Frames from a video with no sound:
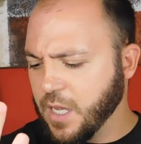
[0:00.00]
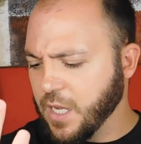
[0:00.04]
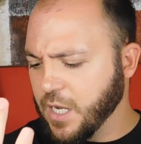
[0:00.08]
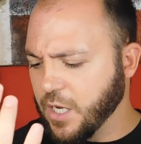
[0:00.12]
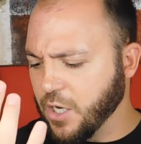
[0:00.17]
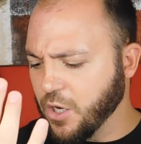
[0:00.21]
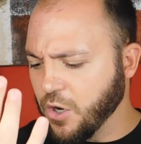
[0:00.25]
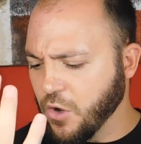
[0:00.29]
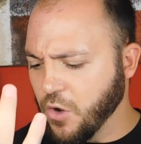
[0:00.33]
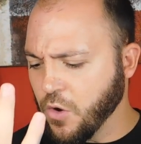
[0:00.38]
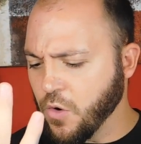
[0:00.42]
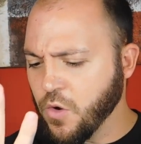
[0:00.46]

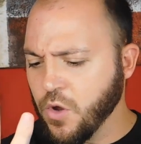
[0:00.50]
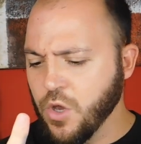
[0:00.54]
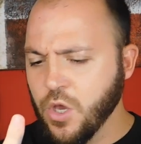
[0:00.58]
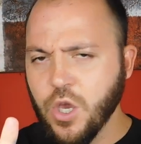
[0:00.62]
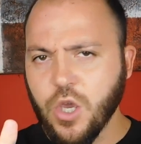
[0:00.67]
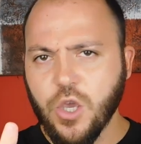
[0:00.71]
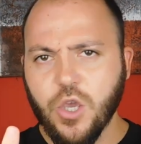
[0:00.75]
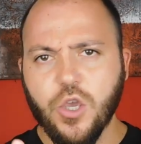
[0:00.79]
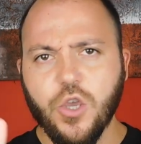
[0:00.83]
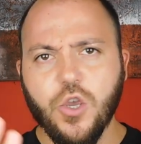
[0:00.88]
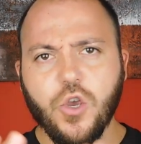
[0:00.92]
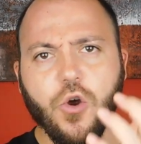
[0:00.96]
you know,
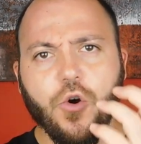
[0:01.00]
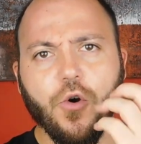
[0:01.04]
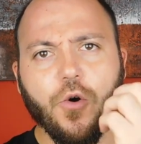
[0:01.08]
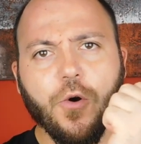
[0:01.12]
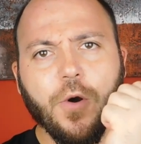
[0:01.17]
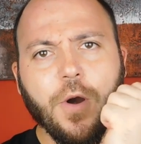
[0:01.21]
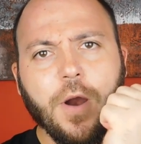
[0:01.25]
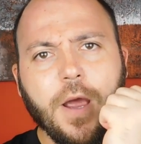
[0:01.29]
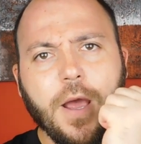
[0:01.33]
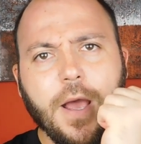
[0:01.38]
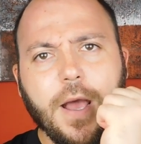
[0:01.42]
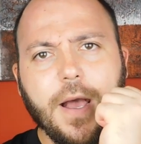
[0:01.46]

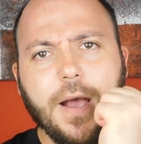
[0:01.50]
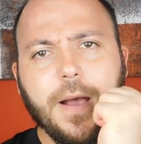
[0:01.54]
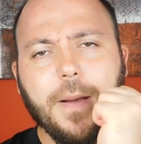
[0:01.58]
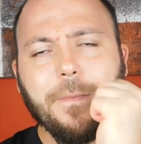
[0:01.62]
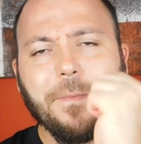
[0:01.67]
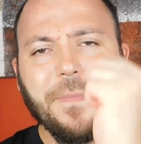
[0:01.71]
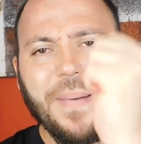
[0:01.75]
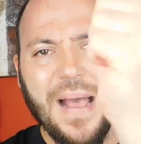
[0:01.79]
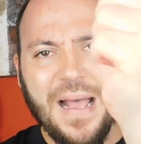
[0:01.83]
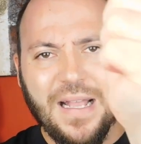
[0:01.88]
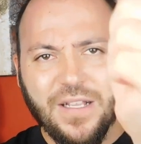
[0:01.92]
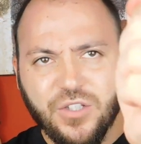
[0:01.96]
your
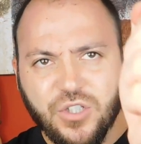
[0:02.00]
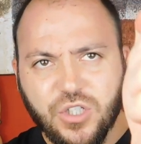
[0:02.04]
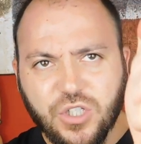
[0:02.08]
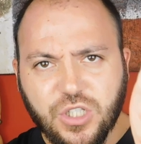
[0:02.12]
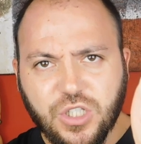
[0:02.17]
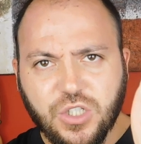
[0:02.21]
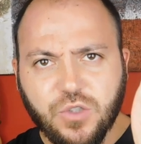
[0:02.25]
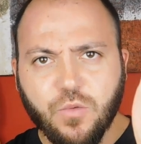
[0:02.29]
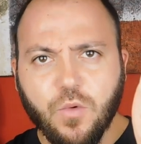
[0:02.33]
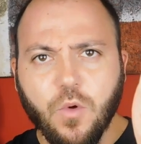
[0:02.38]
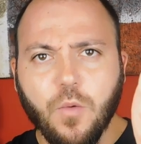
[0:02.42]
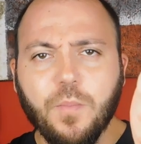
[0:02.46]

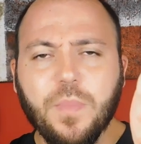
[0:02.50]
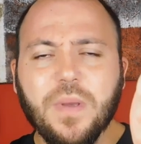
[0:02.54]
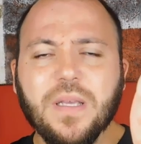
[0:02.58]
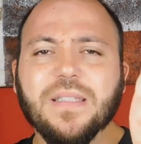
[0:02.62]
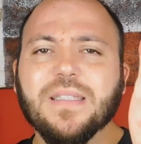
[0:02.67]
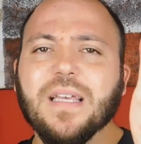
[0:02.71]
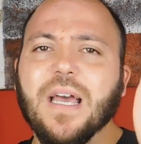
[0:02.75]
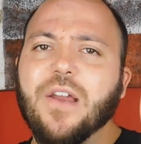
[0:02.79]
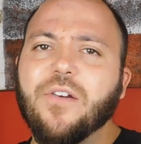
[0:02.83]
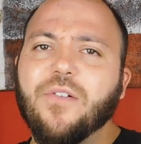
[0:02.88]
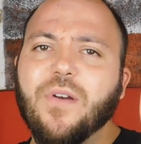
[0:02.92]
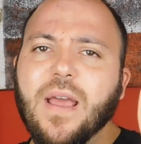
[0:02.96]
punches will be
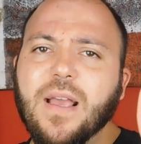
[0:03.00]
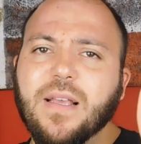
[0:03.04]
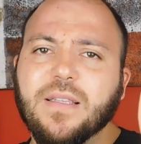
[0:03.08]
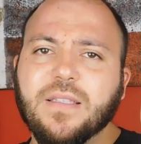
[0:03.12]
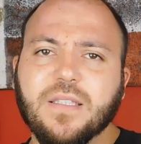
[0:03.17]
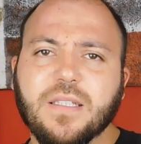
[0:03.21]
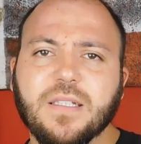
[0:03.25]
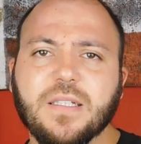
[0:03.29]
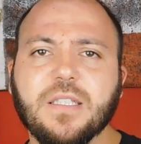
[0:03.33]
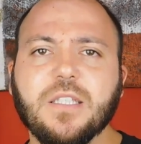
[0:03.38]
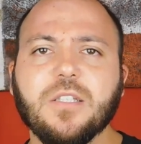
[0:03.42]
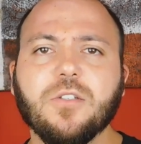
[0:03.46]

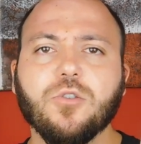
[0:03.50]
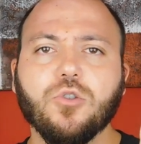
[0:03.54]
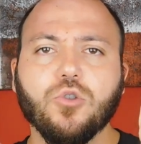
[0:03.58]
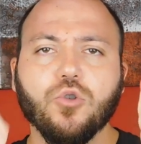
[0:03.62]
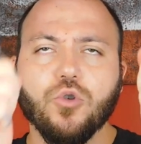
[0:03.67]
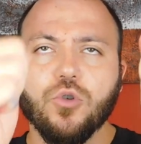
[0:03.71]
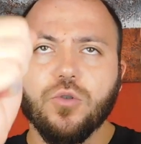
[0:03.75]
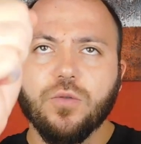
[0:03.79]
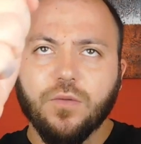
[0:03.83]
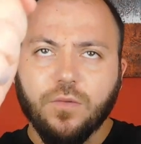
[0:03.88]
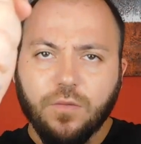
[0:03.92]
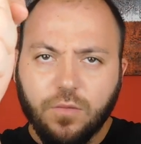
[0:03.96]
directed
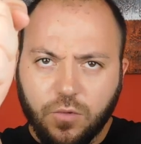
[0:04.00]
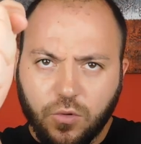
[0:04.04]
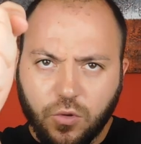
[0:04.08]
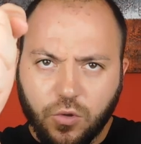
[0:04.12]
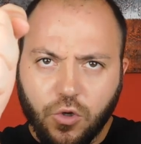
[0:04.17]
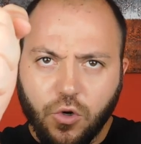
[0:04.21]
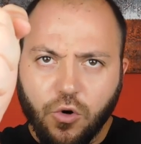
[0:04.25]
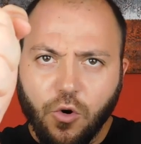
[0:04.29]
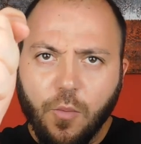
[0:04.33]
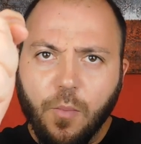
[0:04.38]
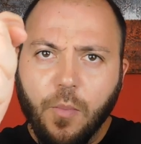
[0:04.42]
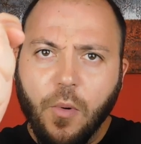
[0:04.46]
to, to
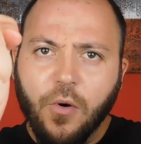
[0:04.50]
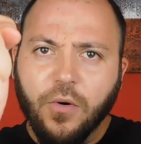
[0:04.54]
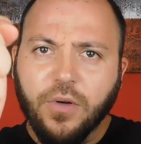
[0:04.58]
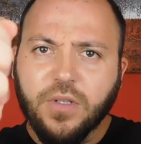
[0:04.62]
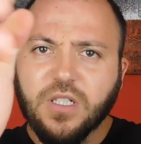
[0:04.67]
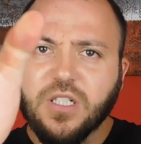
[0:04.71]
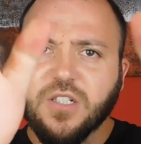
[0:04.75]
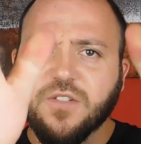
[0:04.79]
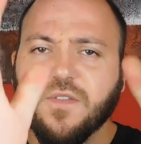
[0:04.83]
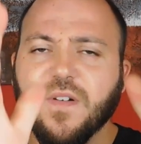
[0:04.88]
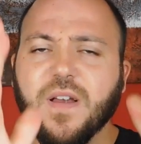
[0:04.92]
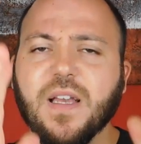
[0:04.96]
your
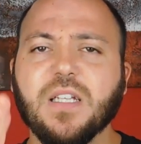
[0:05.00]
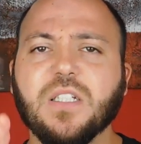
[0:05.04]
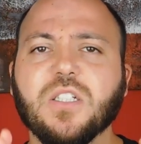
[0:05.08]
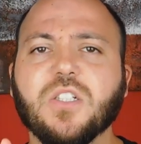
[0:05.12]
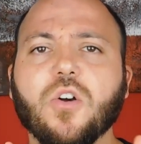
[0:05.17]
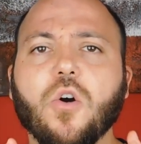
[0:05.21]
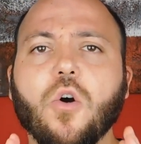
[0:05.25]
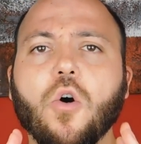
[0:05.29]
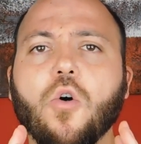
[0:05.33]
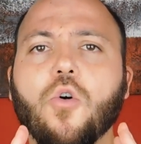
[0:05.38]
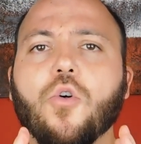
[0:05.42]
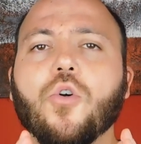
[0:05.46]
opponent's
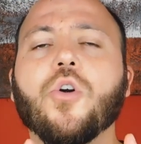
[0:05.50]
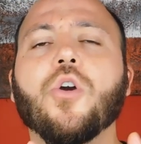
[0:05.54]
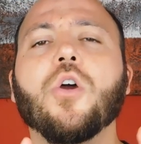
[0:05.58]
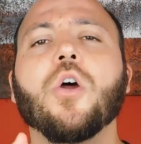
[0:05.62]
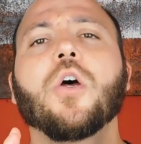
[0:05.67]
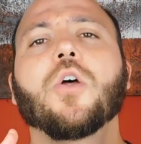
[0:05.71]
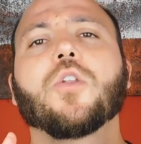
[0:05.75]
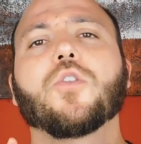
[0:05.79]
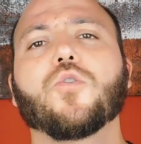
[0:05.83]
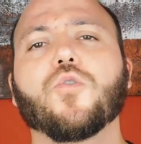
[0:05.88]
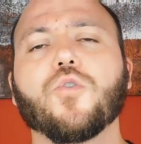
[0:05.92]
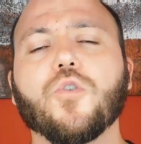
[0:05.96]
face or
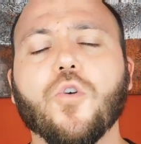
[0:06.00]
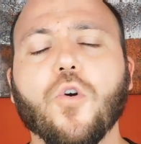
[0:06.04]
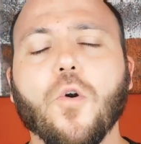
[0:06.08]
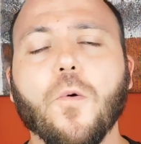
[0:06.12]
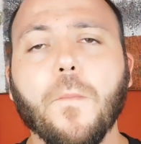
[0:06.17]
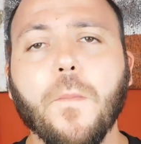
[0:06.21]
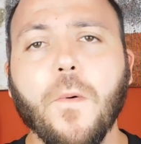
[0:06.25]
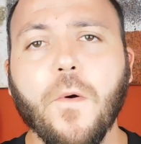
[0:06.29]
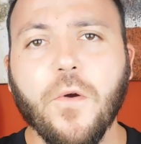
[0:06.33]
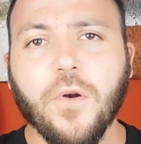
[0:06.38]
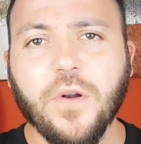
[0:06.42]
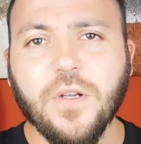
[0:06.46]
to your
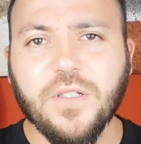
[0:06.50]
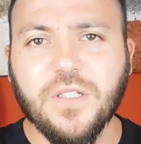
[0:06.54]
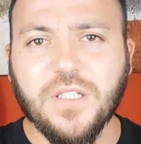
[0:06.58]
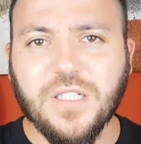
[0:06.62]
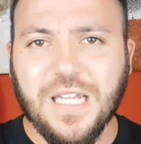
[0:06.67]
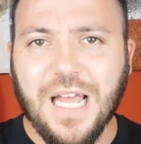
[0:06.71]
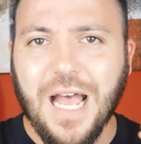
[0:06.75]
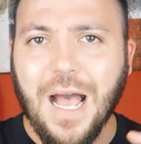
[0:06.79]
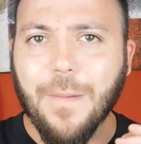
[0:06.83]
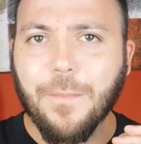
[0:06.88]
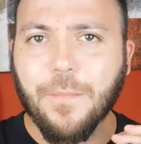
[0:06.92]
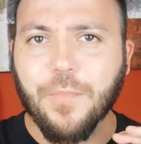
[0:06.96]
opponent's
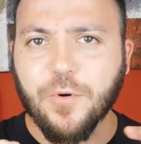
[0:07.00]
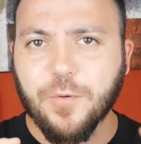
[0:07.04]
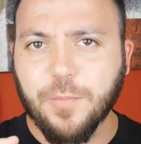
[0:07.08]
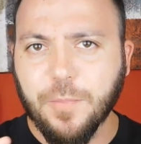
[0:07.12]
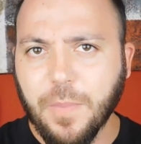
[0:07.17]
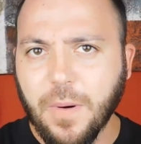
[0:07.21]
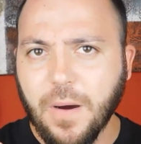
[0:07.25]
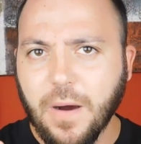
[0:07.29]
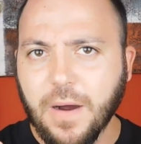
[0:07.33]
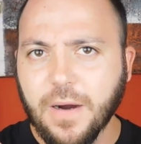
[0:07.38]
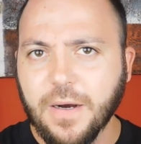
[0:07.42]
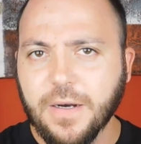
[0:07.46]
upper
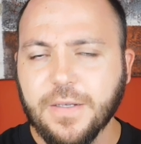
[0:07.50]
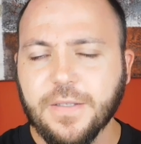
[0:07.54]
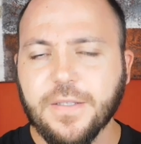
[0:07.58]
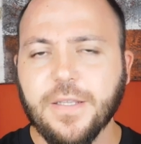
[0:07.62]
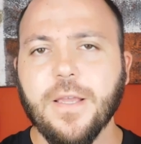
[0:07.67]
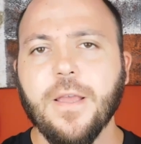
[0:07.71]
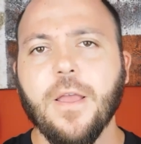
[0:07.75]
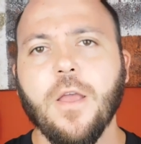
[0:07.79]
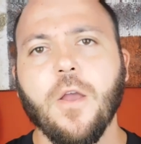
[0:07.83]
part,